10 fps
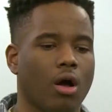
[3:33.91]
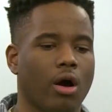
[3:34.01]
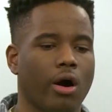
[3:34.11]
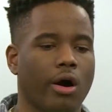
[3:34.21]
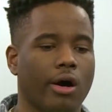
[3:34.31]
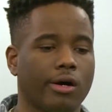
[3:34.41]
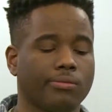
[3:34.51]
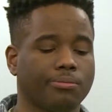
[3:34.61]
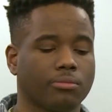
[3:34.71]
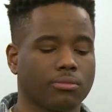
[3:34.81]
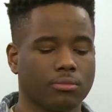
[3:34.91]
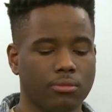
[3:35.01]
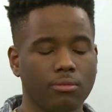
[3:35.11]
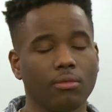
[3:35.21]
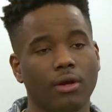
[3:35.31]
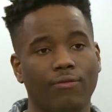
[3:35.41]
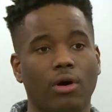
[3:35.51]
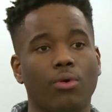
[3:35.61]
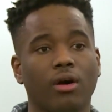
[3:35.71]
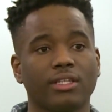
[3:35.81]
Uh
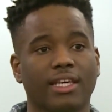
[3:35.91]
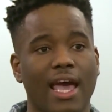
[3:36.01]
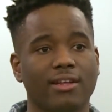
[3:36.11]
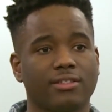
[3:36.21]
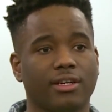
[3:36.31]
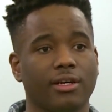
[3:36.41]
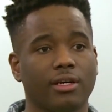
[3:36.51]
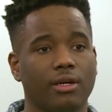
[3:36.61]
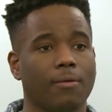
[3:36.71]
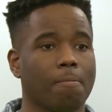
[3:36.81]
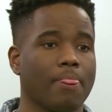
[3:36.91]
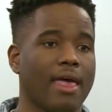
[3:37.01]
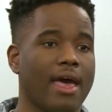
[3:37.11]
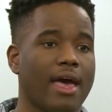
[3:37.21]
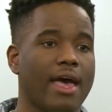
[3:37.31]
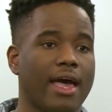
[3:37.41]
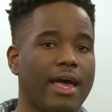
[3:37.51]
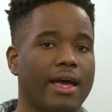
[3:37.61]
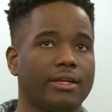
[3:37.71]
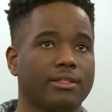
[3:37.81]
for one cancer
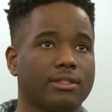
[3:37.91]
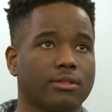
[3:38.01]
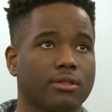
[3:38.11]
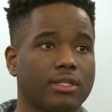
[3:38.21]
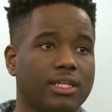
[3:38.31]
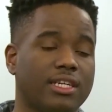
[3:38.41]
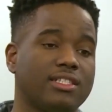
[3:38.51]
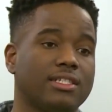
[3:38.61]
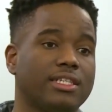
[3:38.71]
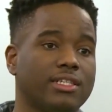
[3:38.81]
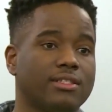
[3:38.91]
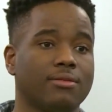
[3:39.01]
and kids in need.